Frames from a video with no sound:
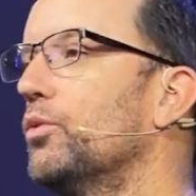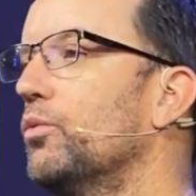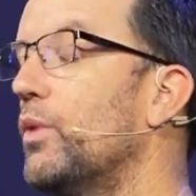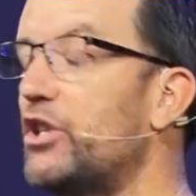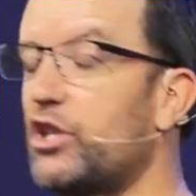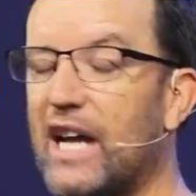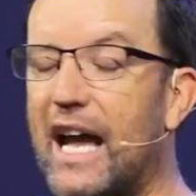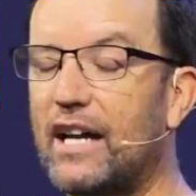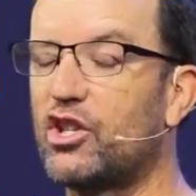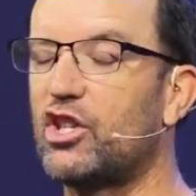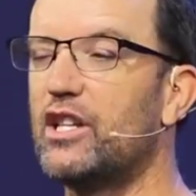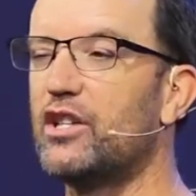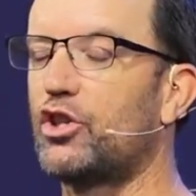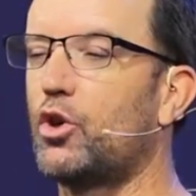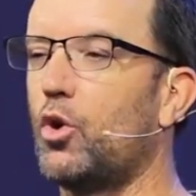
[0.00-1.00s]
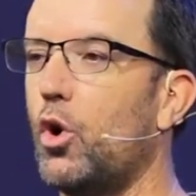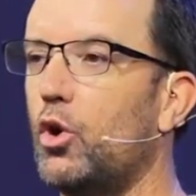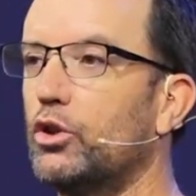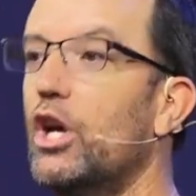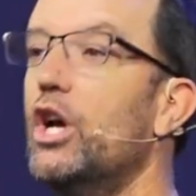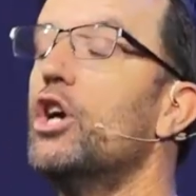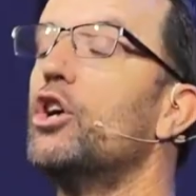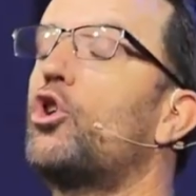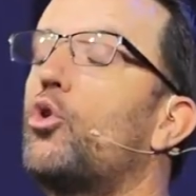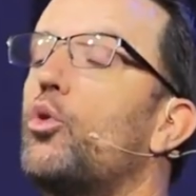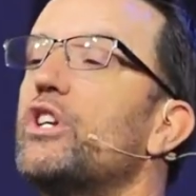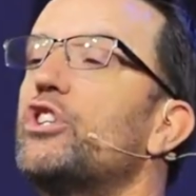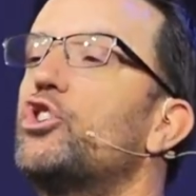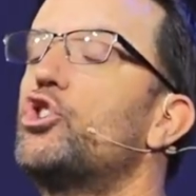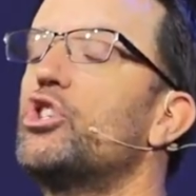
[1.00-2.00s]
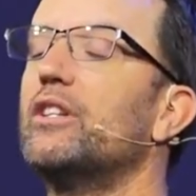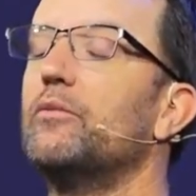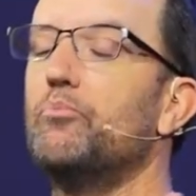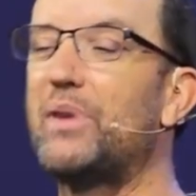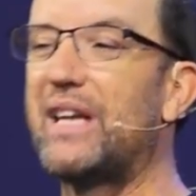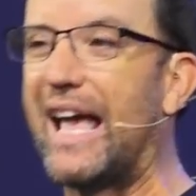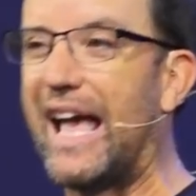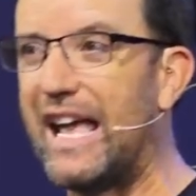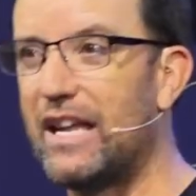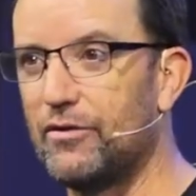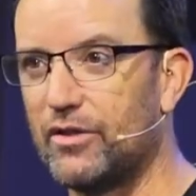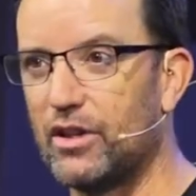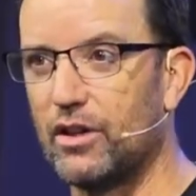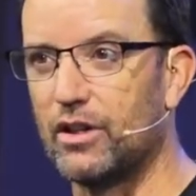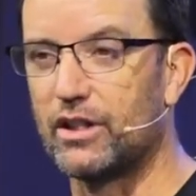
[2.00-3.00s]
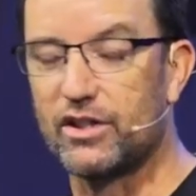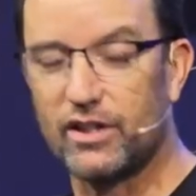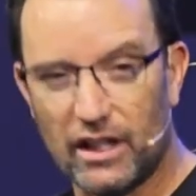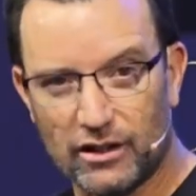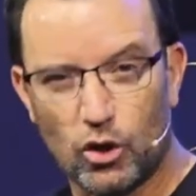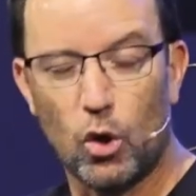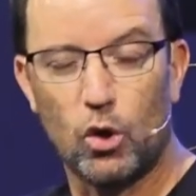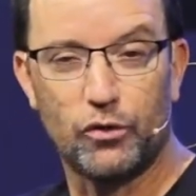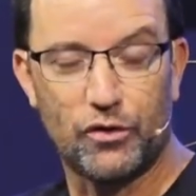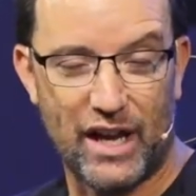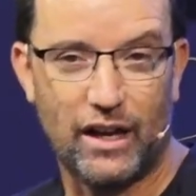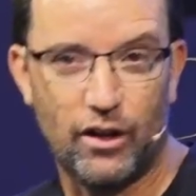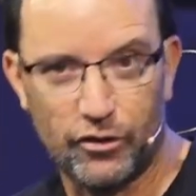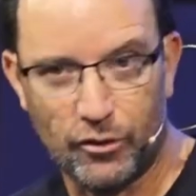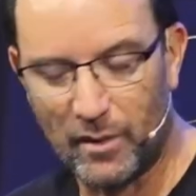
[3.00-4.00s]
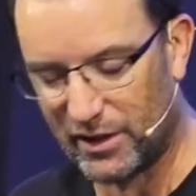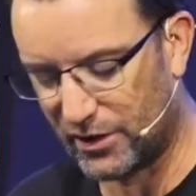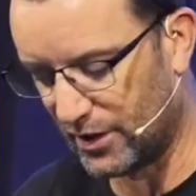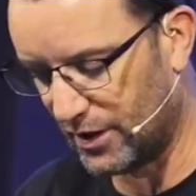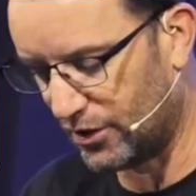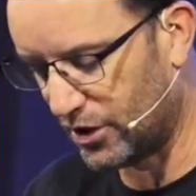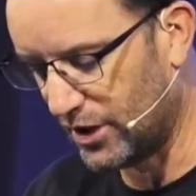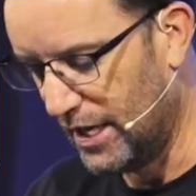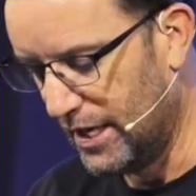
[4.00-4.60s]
which actually is called Christian behavior. It's not called the health message.